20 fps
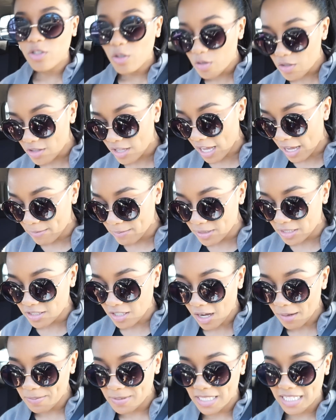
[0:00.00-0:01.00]
told her that I'm
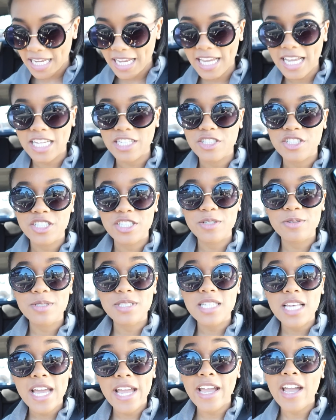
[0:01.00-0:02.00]
adopting, and she
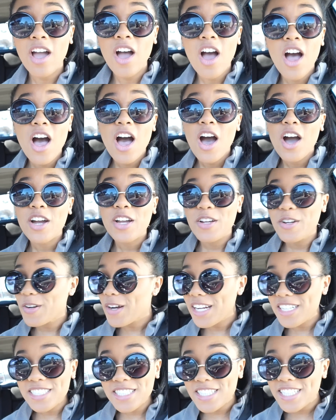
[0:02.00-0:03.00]
was like,
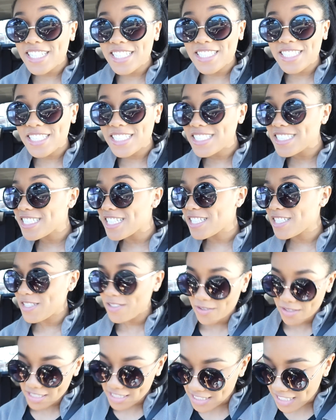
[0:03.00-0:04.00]
congratulations, that's
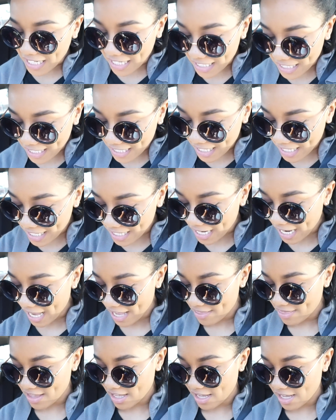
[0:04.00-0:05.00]
so exciting.
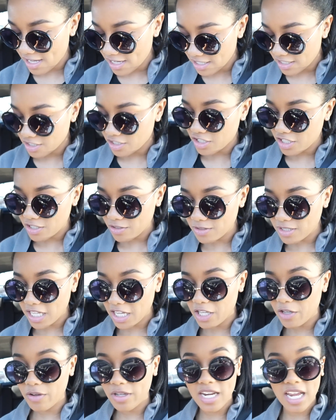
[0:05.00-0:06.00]
And then she was
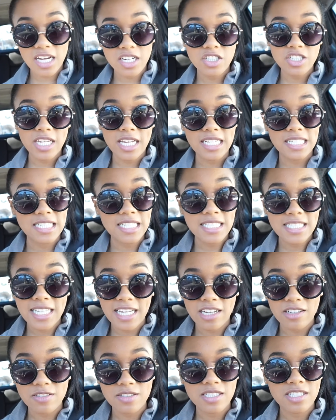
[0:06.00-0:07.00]
like, you can actually get
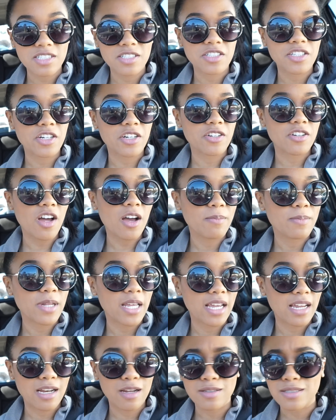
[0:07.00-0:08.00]
discounts since you're
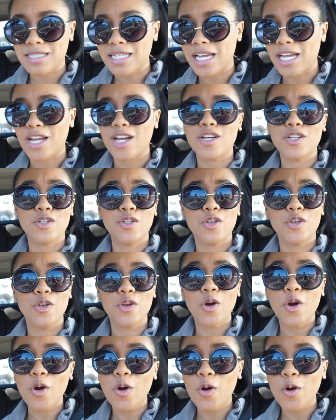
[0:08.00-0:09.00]
adopting. And I was like,
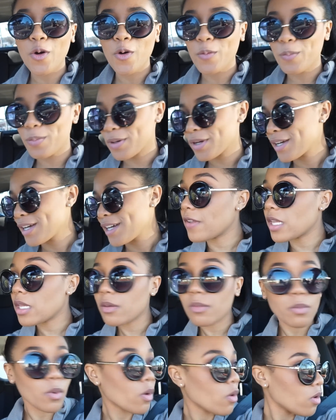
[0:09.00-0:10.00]
dope.
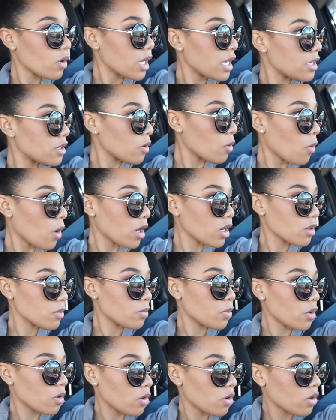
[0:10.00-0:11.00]
Feeding bowl and the water
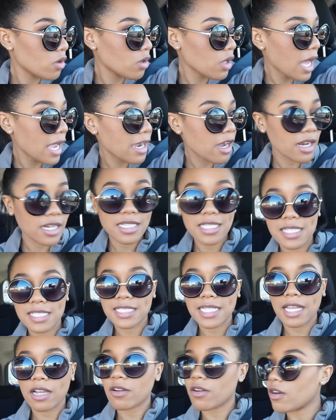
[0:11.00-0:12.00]
bowl, I got a
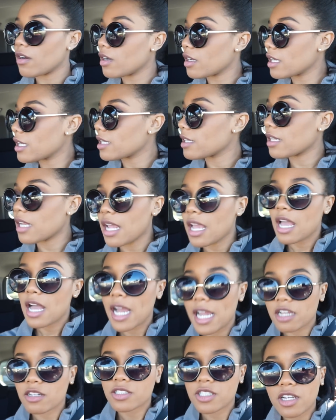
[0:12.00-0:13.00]
discount on.
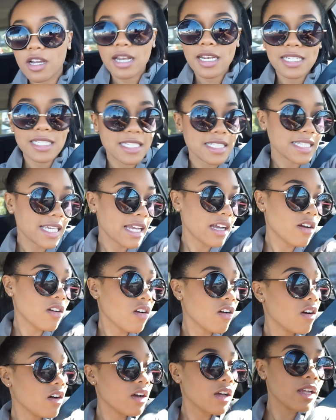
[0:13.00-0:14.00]
I also got a
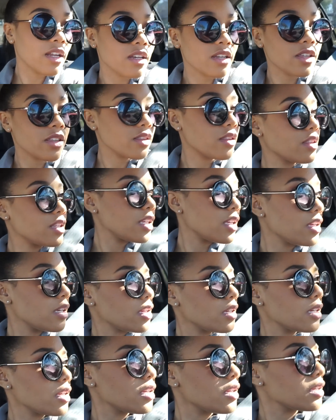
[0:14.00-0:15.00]
discount on
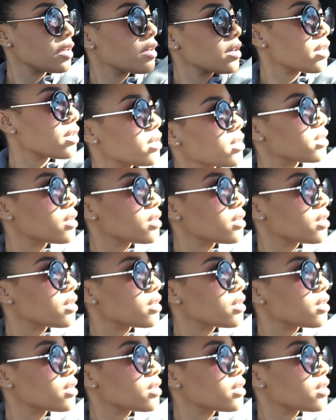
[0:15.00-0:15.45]
the